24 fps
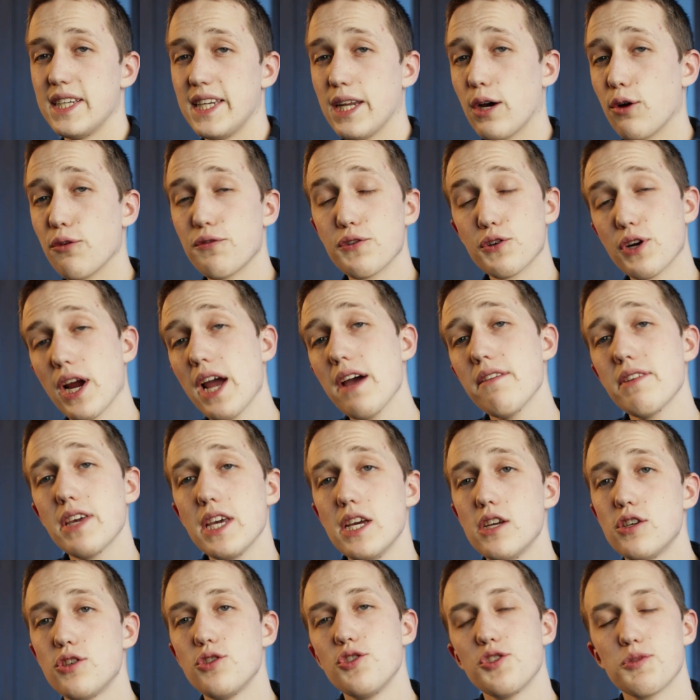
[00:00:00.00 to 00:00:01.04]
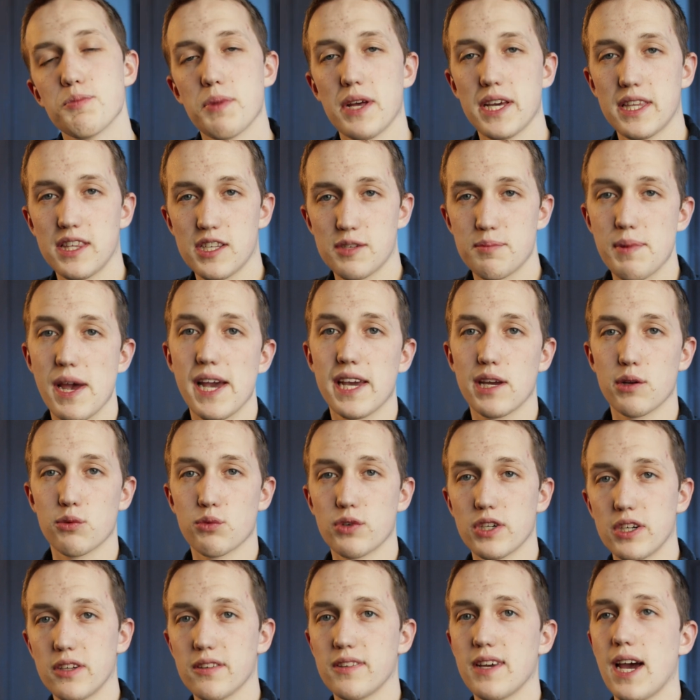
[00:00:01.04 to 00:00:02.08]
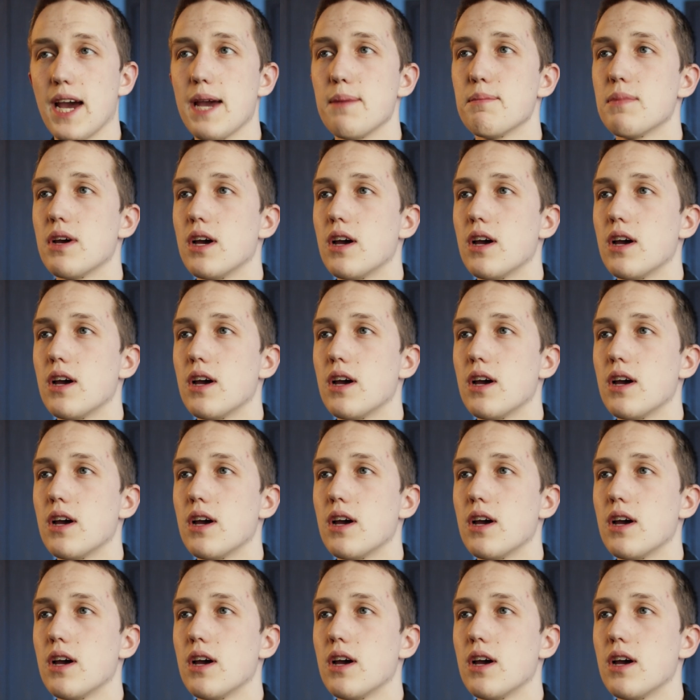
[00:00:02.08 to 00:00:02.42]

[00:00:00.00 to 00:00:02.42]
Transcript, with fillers: Now if you're having issues playing this back in real time,